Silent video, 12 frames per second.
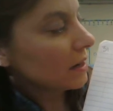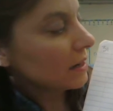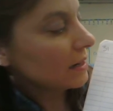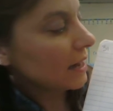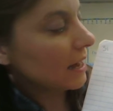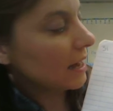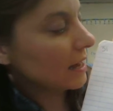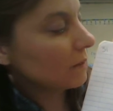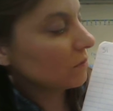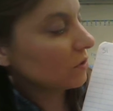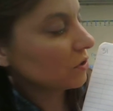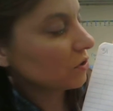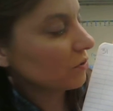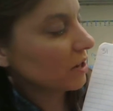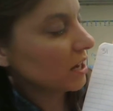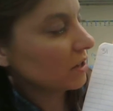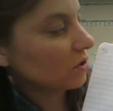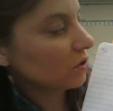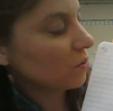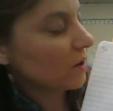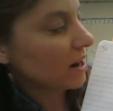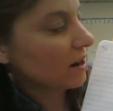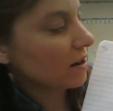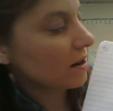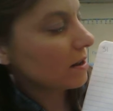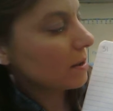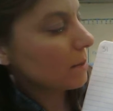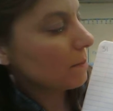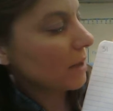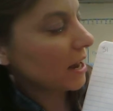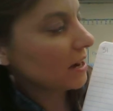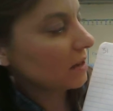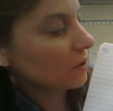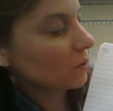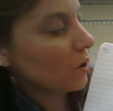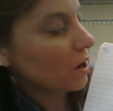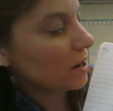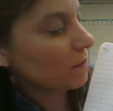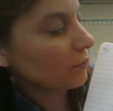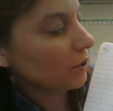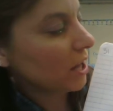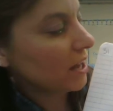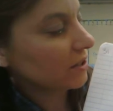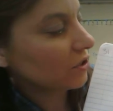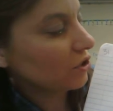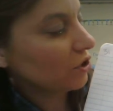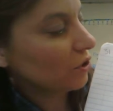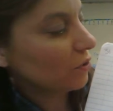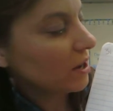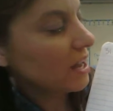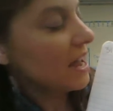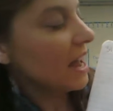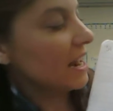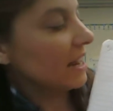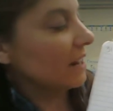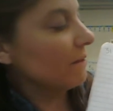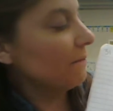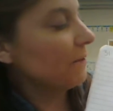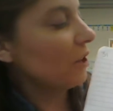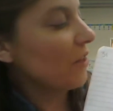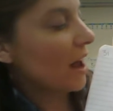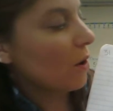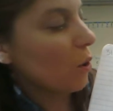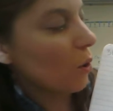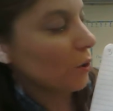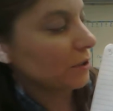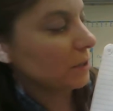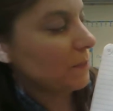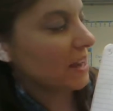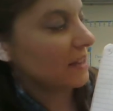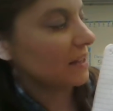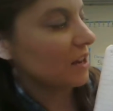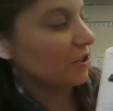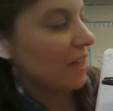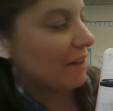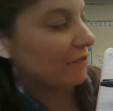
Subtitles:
times 3 squared minus 1 plus 2. And it can fill that whole space under that